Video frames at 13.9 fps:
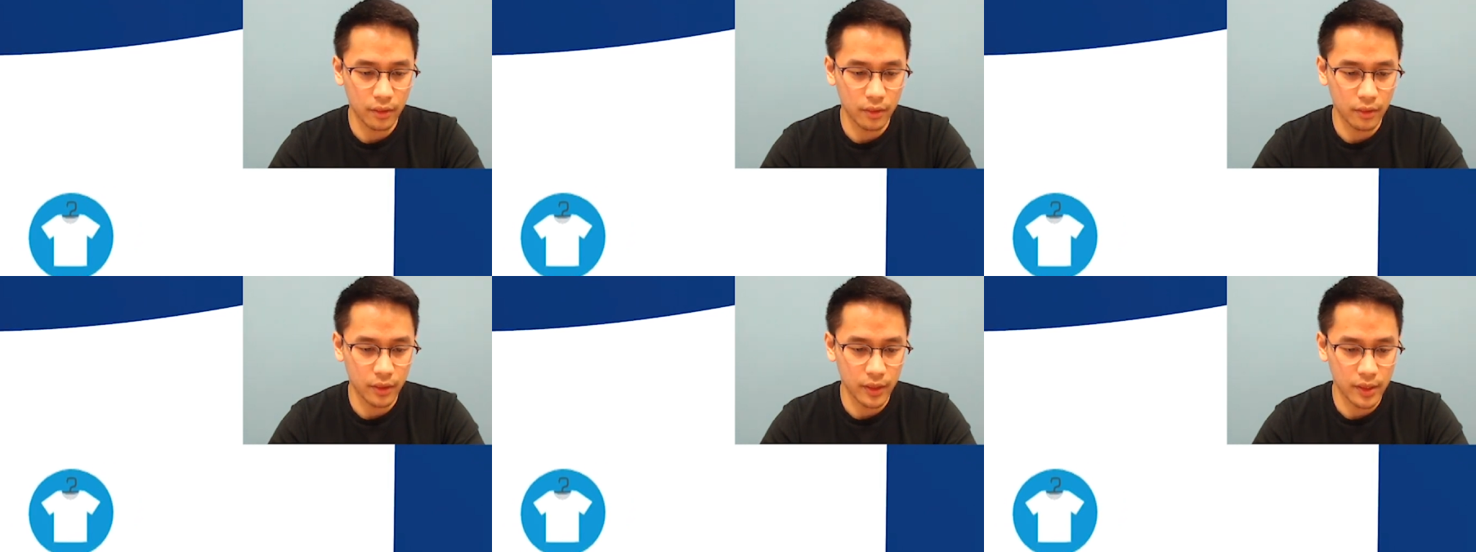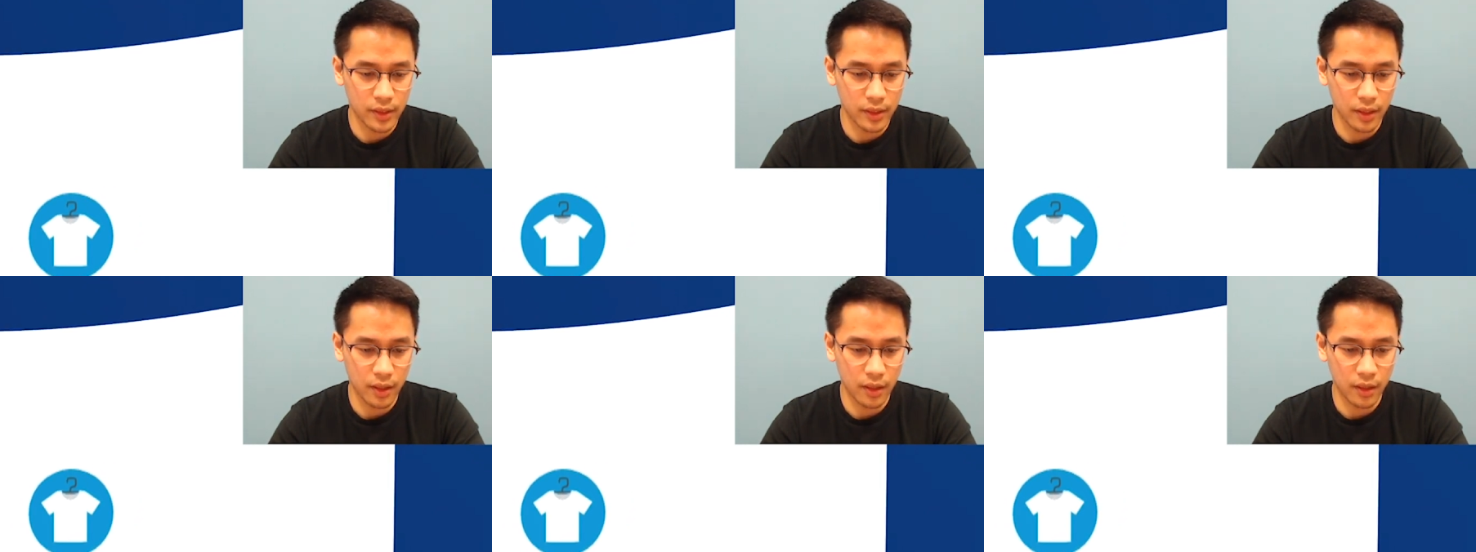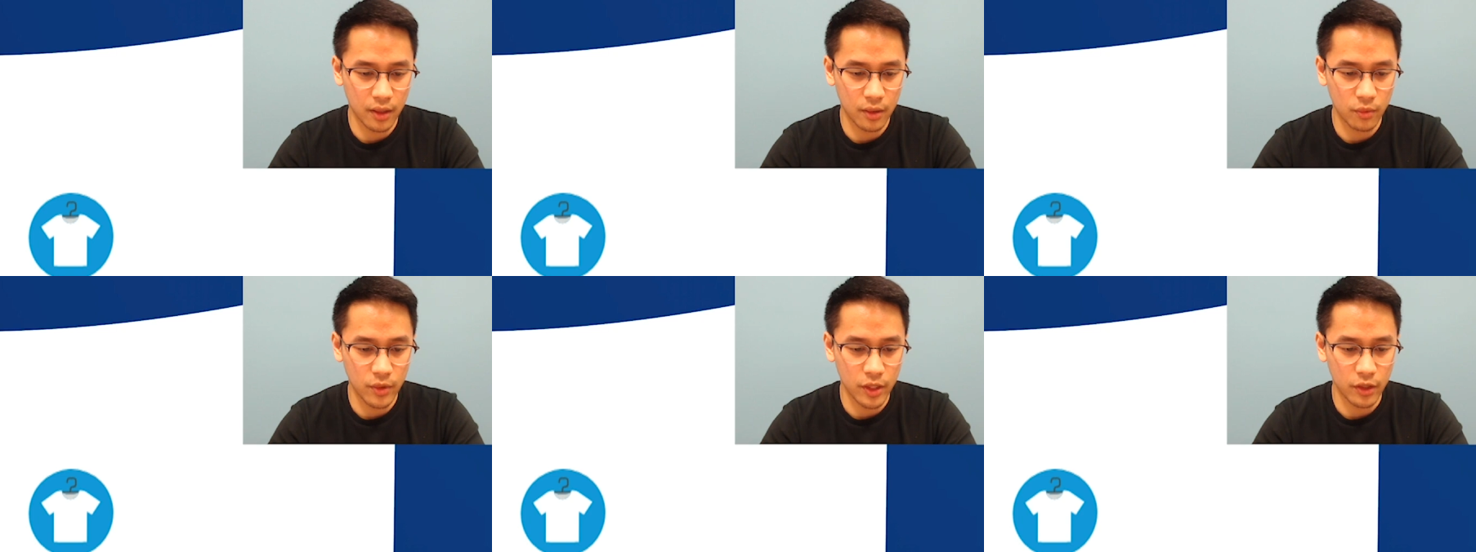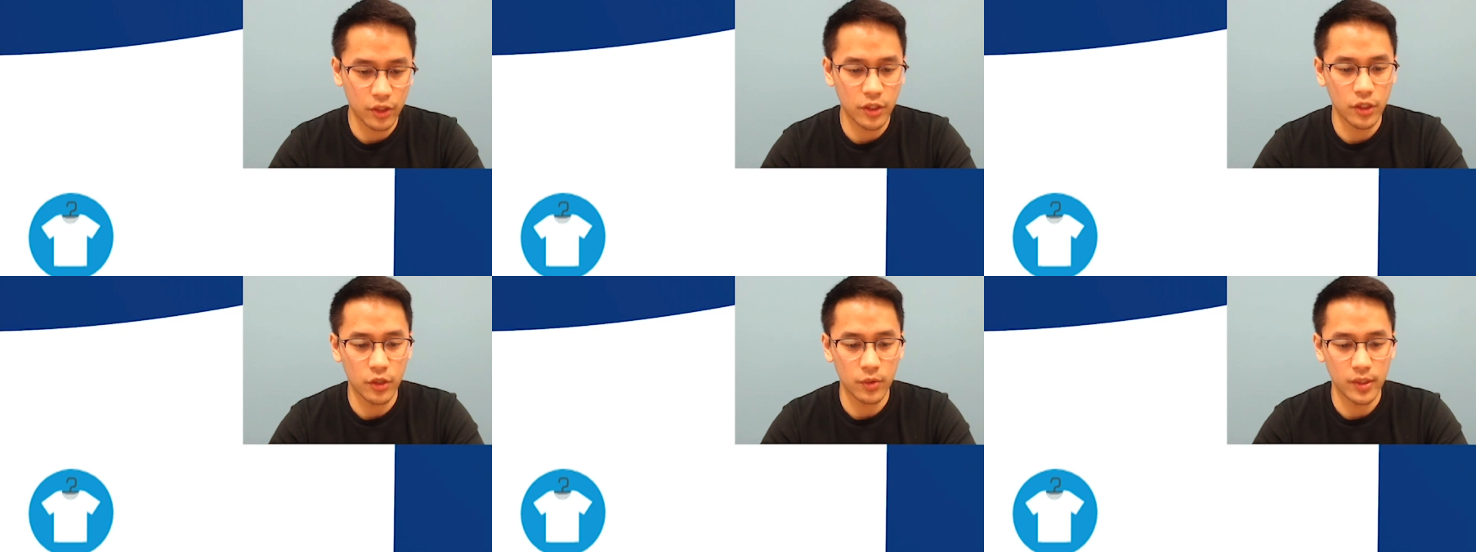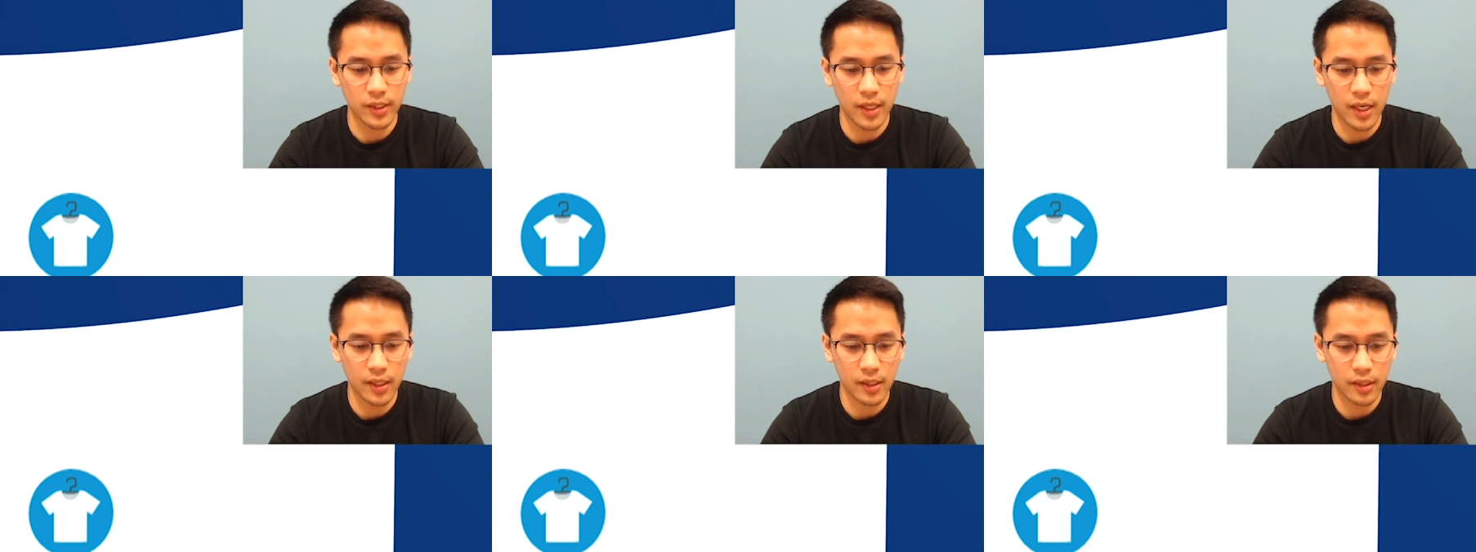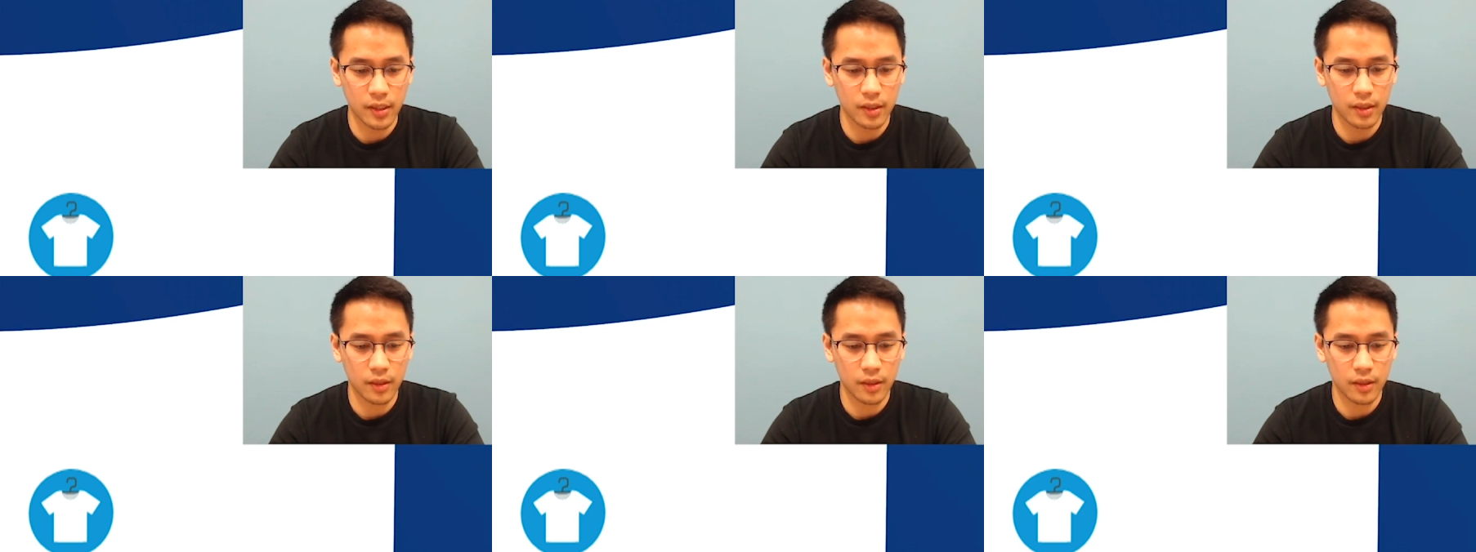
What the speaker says: let's say we continue as guest.